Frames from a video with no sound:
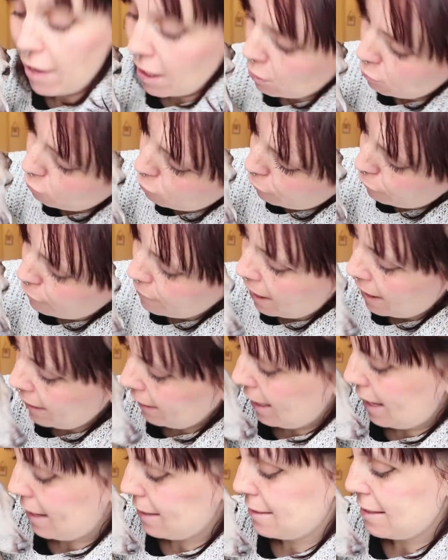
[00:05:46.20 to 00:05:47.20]
had a rough
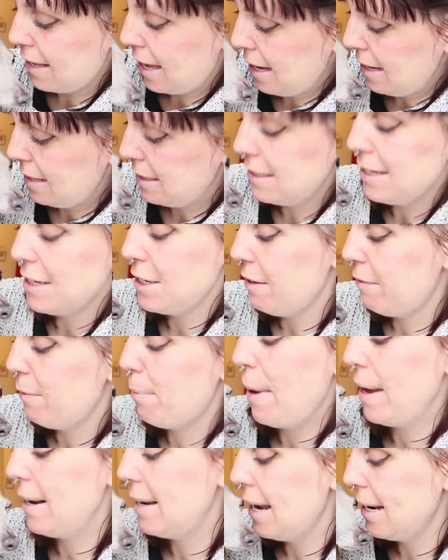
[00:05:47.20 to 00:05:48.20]
night last night. Did you have
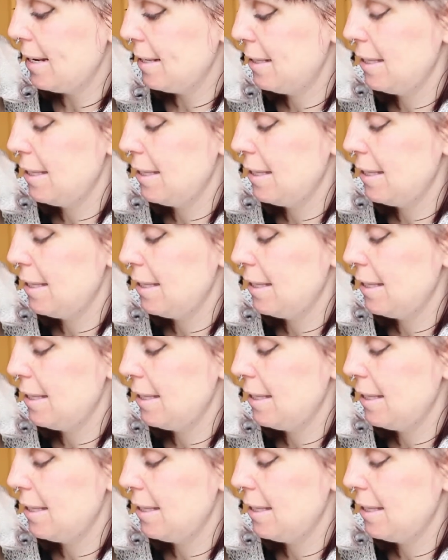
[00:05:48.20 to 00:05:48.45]
a bad night's